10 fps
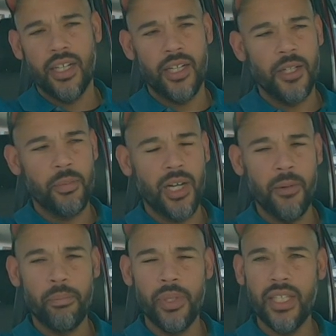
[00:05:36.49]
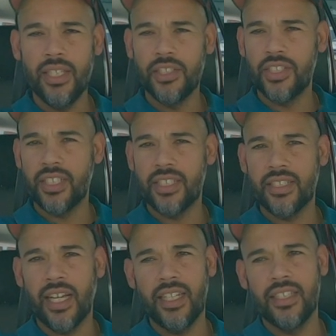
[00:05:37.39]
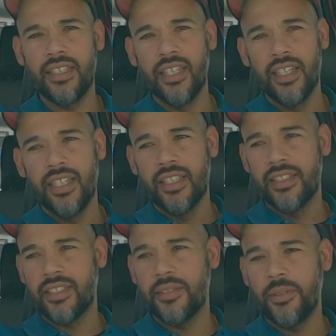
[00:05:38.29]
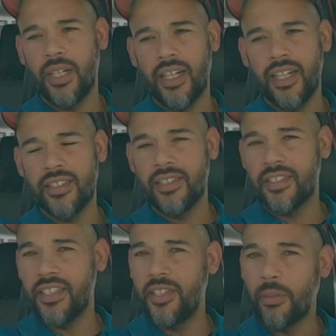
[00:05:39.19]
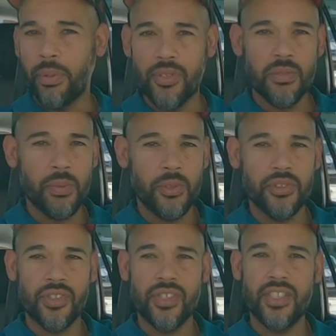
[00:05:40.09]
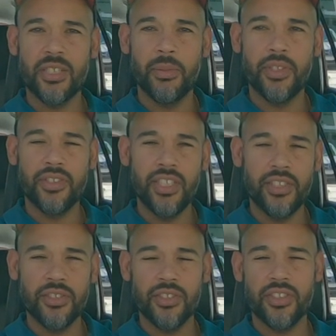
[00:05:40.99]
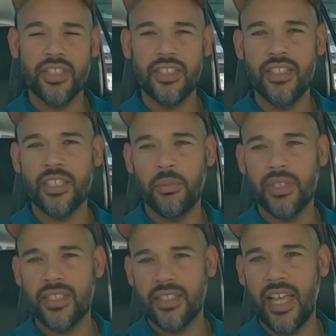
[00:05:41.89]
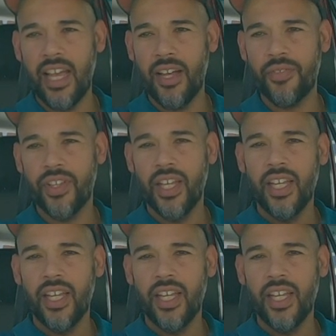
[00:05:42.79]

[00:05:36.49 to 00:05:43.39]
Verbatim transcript: um, upbeat, and just excited to uh, to see their principals, to see some of the teachers, to see some of the staff,